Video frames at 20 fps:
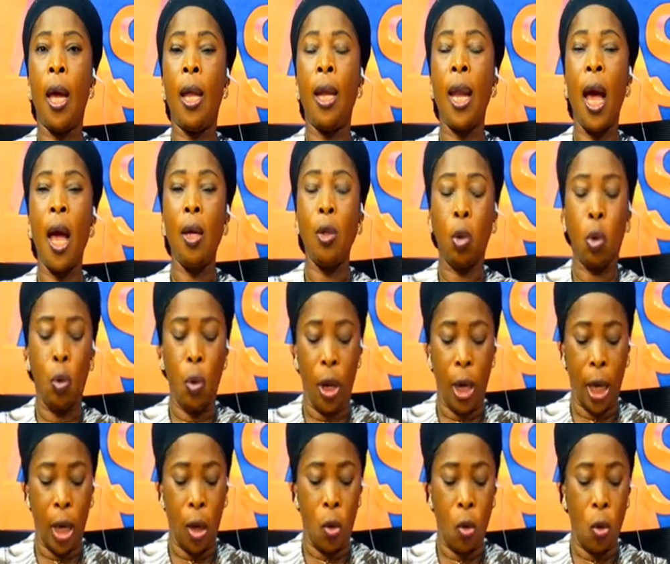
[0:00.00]
last
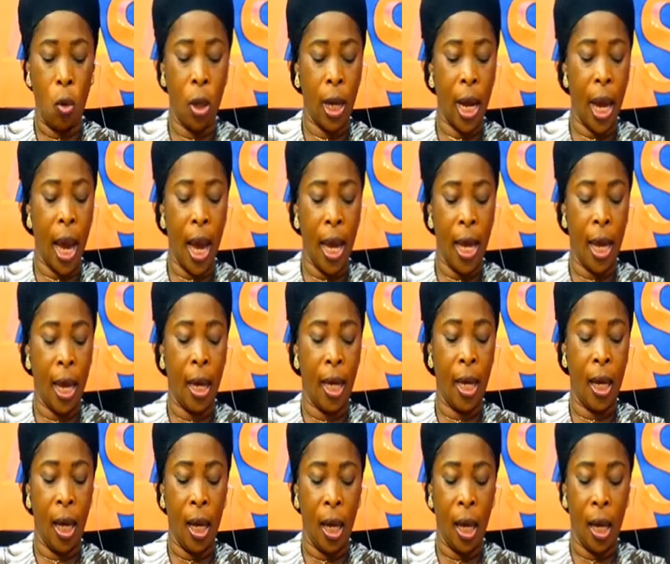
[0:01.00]
week no na ye
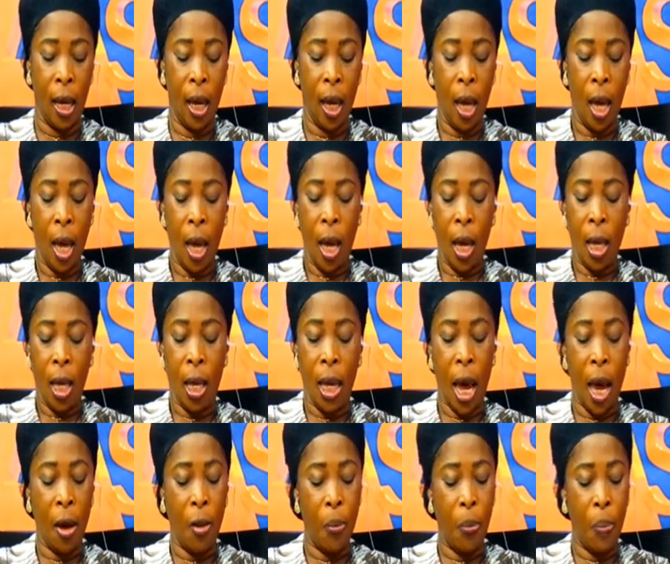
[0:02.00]
ne
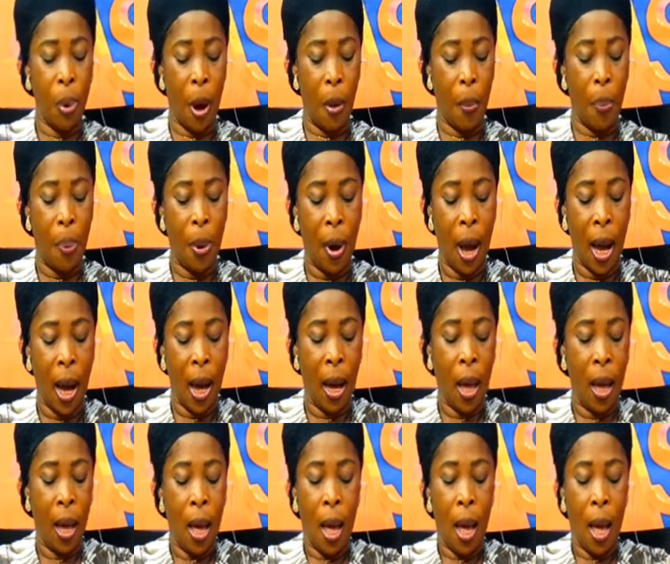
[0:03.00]
yen papa